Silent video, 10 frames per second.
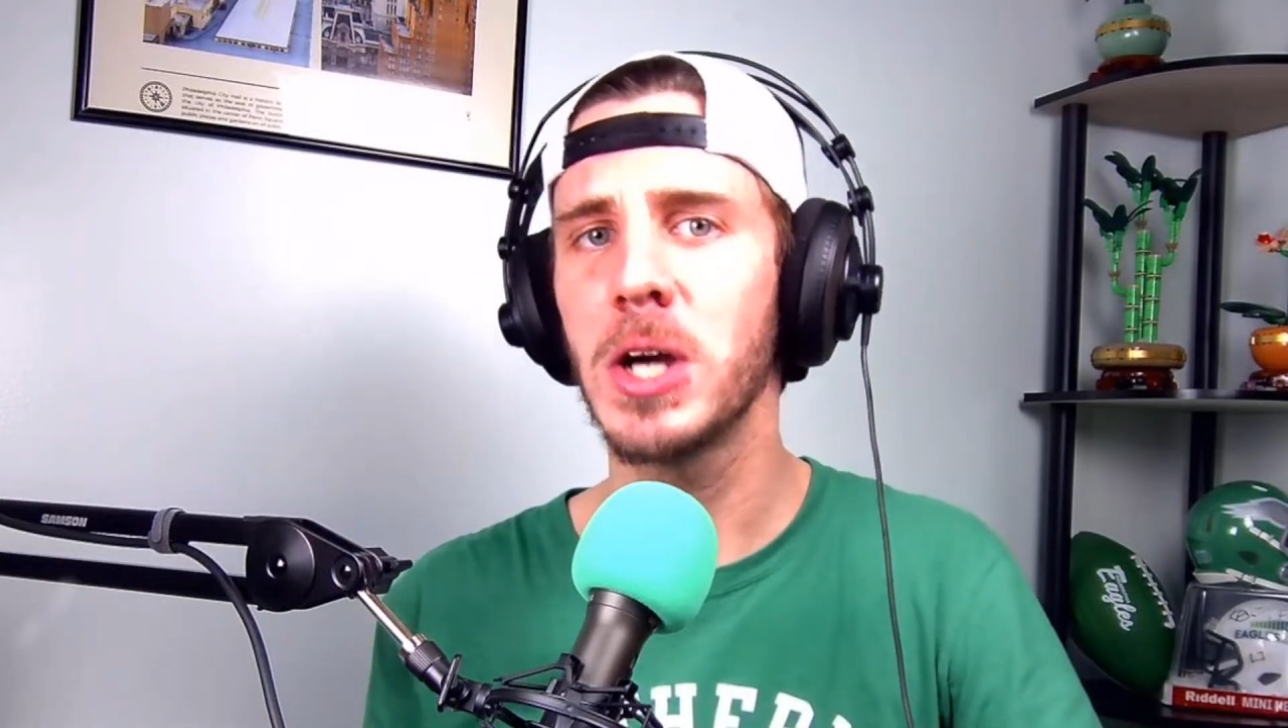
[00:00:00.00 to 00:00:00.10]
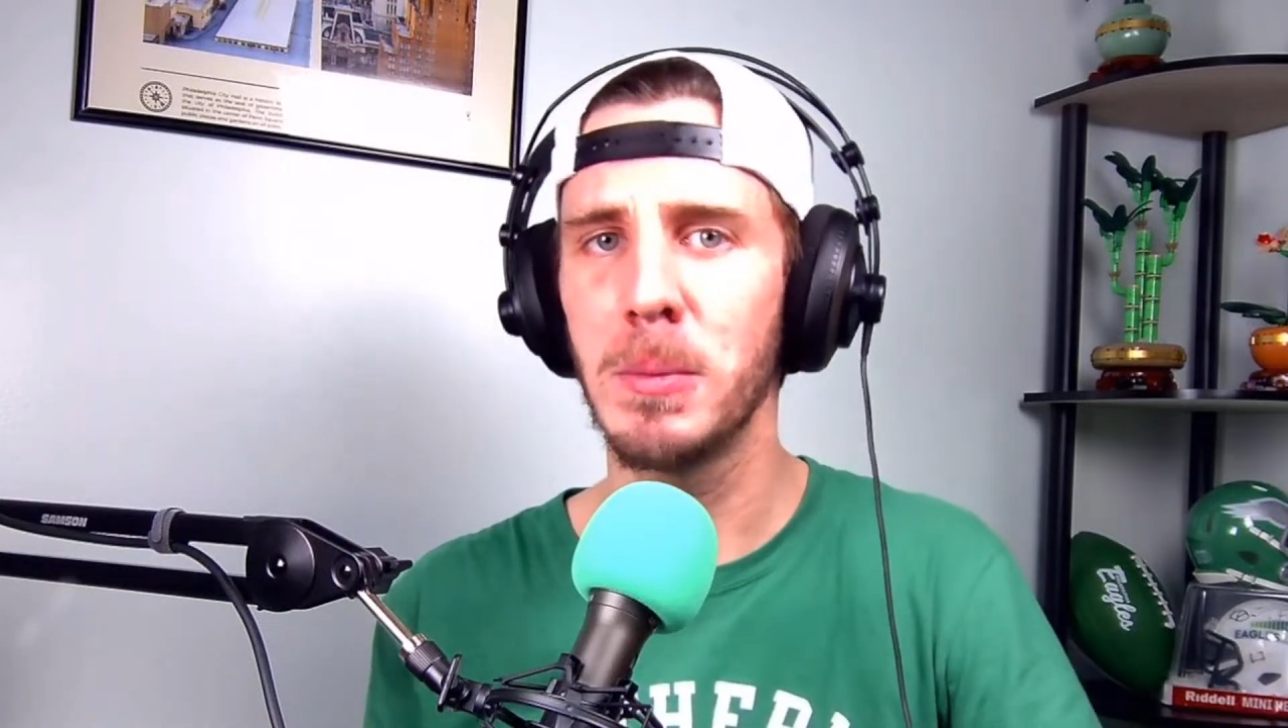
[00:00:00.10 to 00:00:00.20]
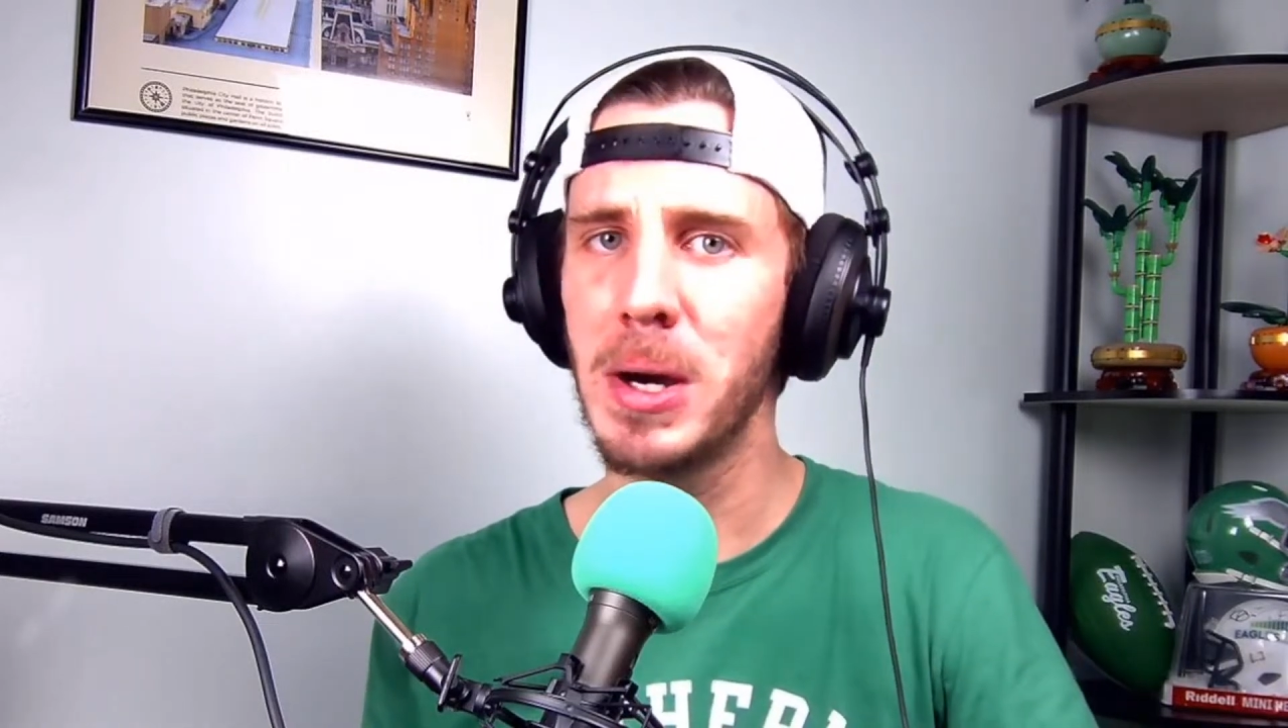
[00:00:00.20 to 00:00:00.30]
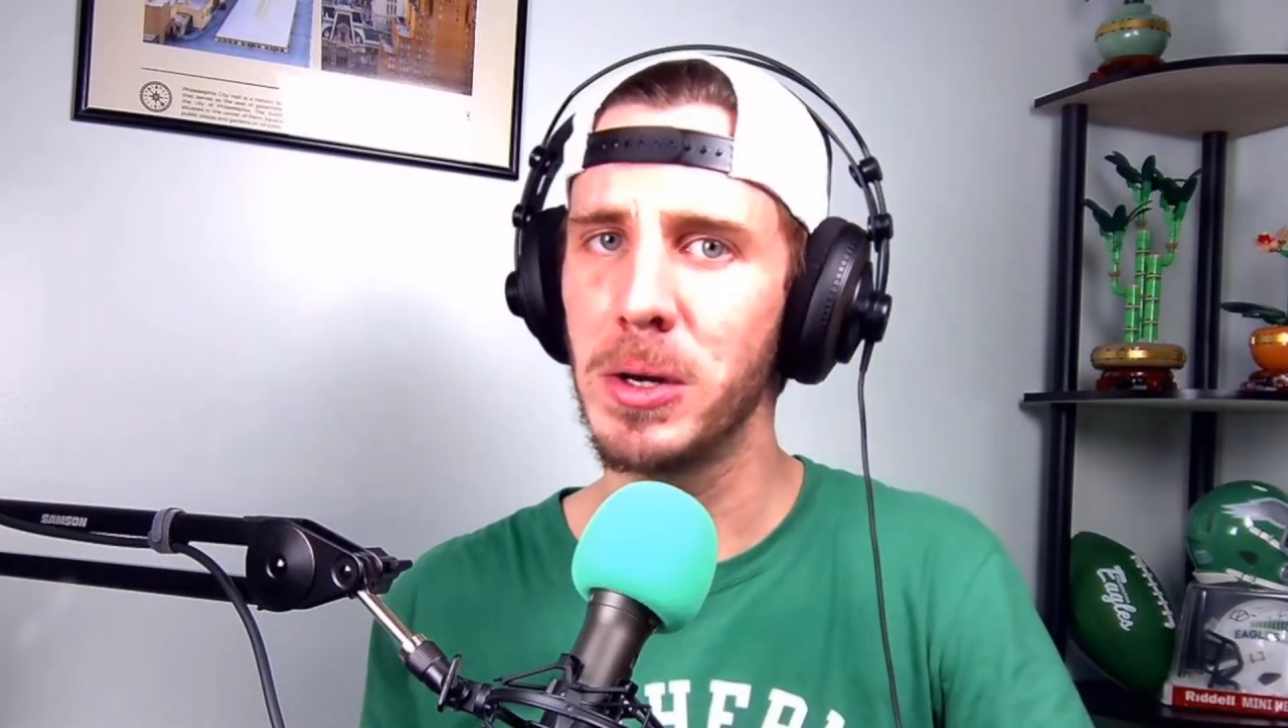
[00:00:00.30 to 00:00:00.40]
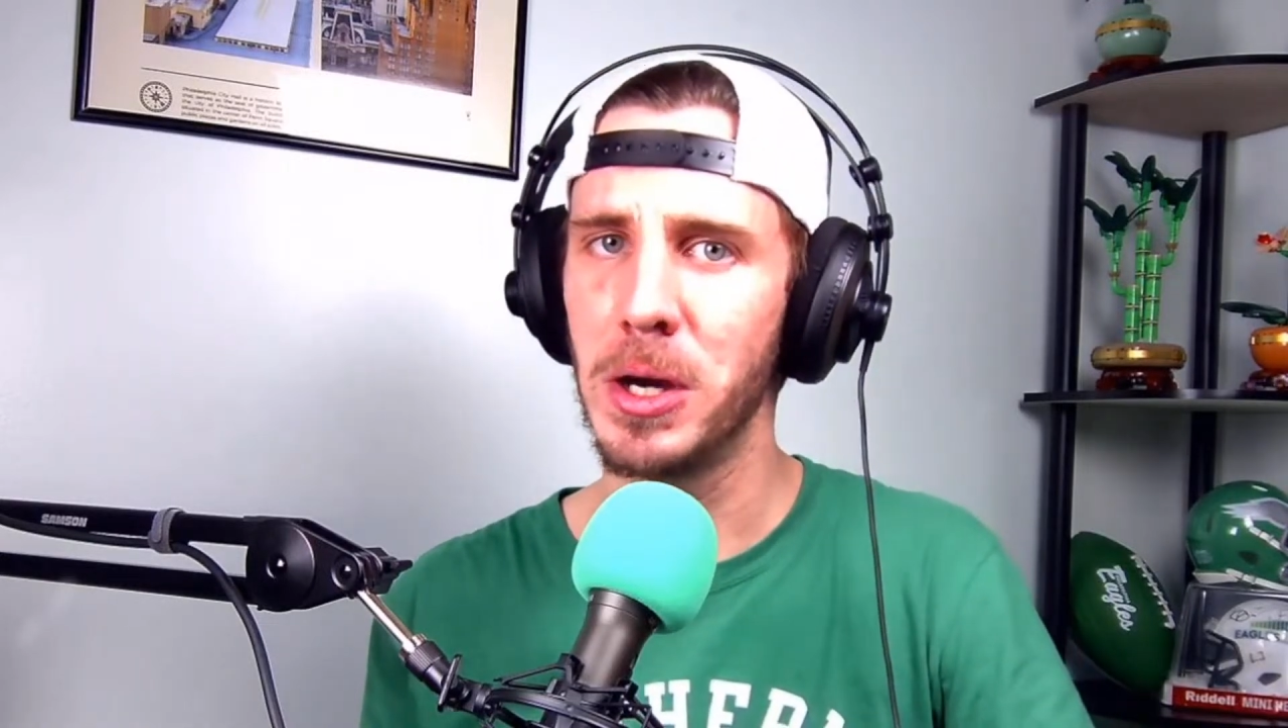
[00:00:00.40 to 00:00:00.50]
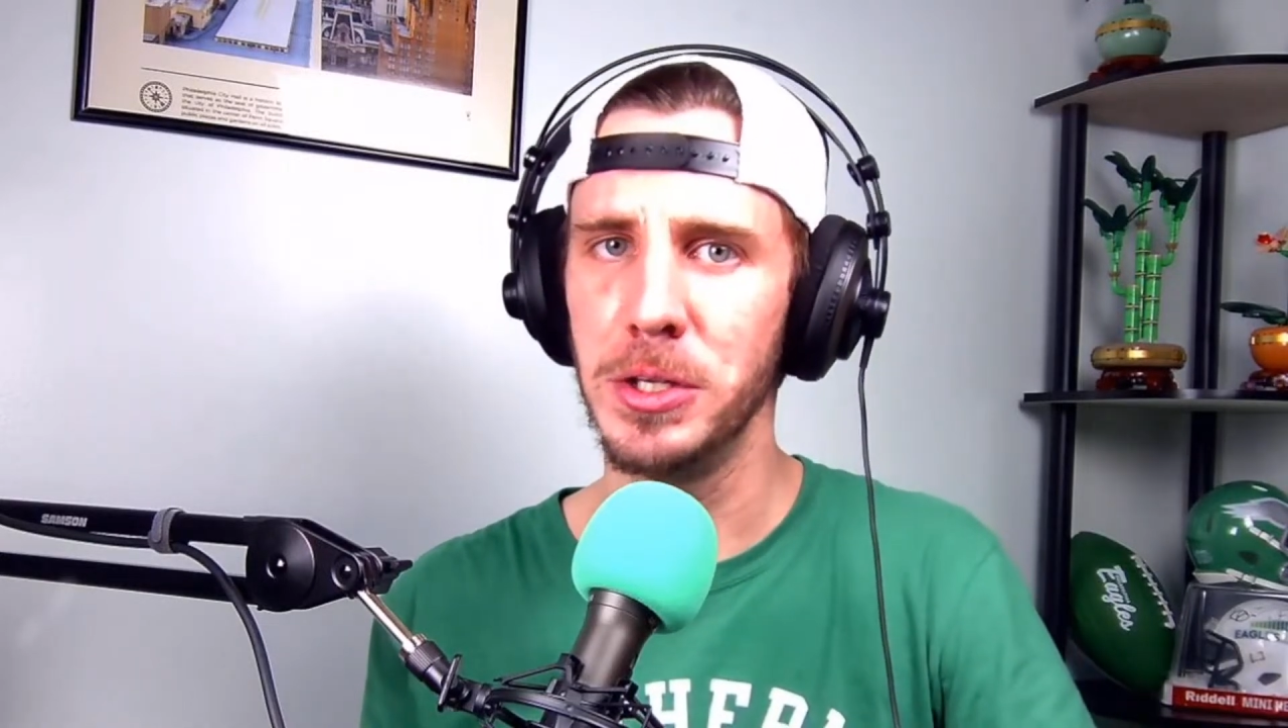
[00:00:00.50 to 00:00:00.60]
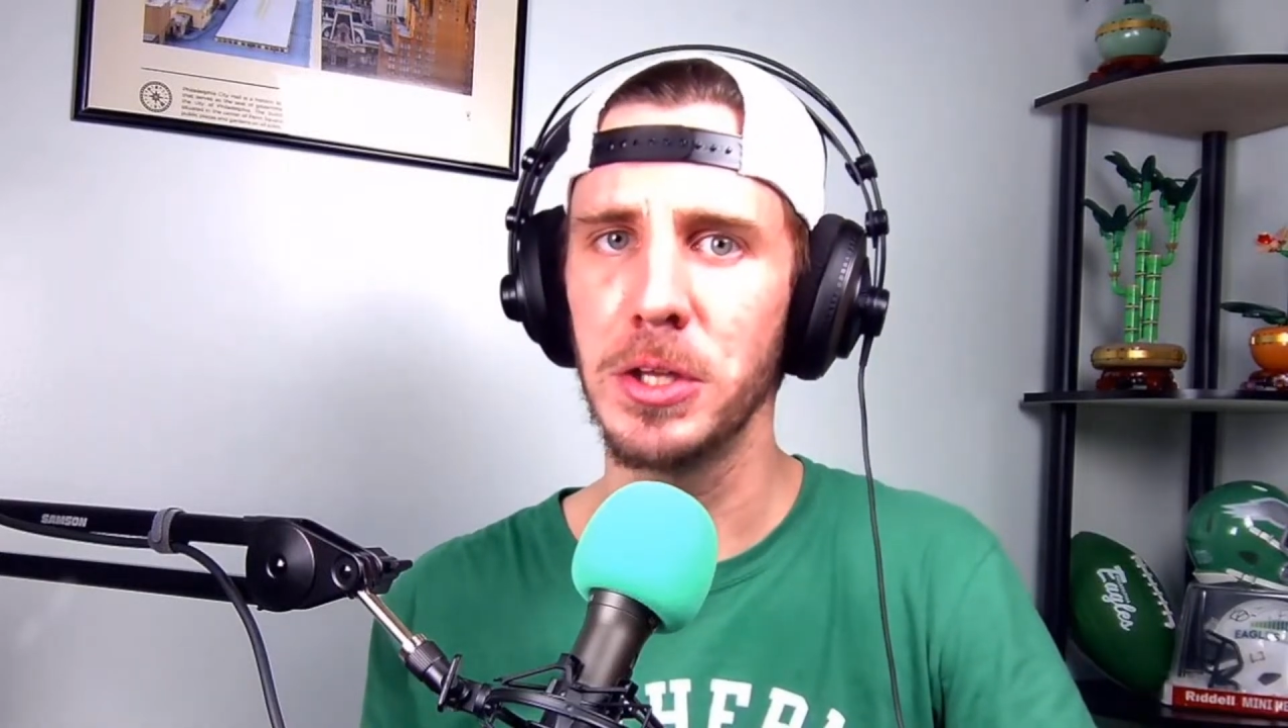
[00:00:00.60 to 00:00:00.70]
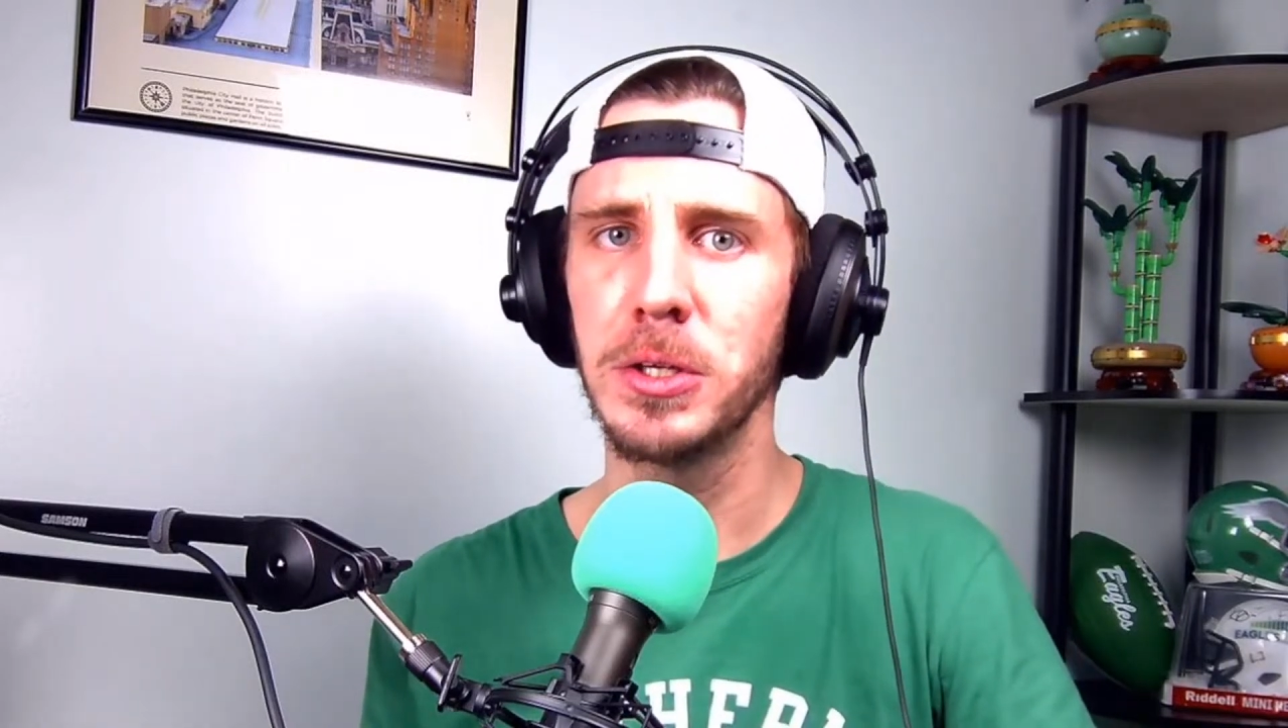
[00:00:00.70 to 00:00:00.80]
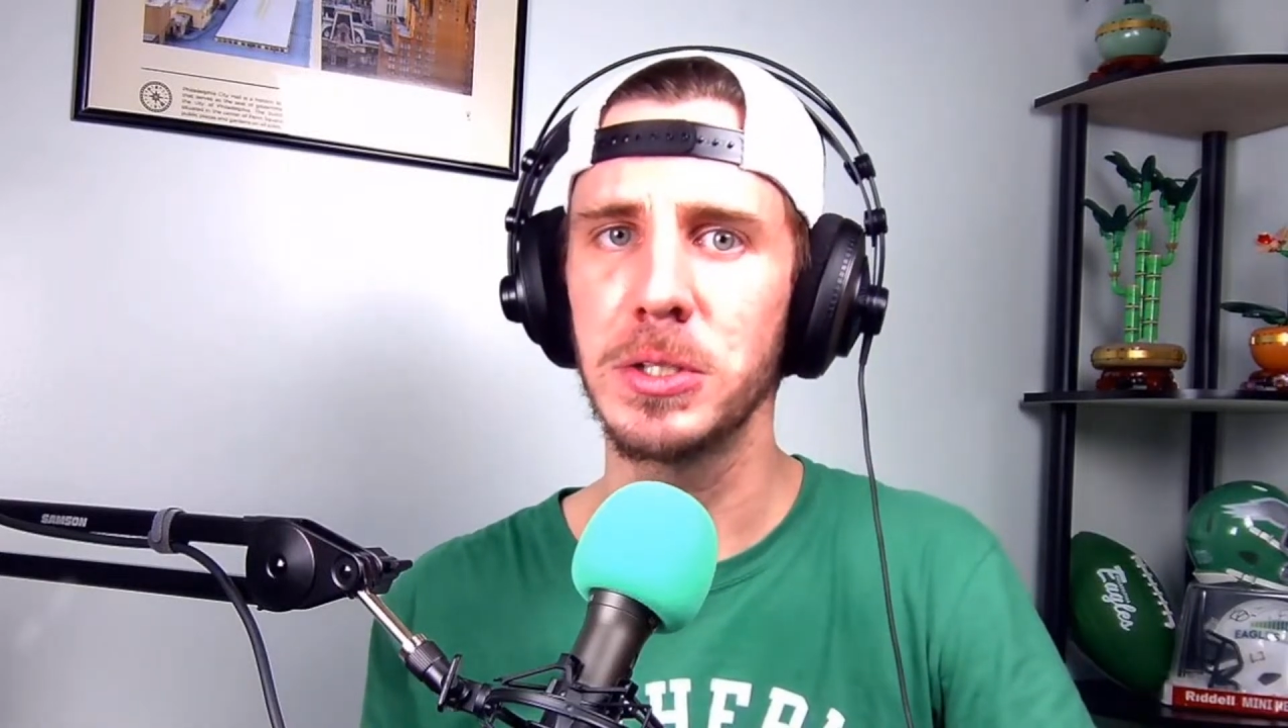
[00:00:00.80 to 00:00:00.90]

about another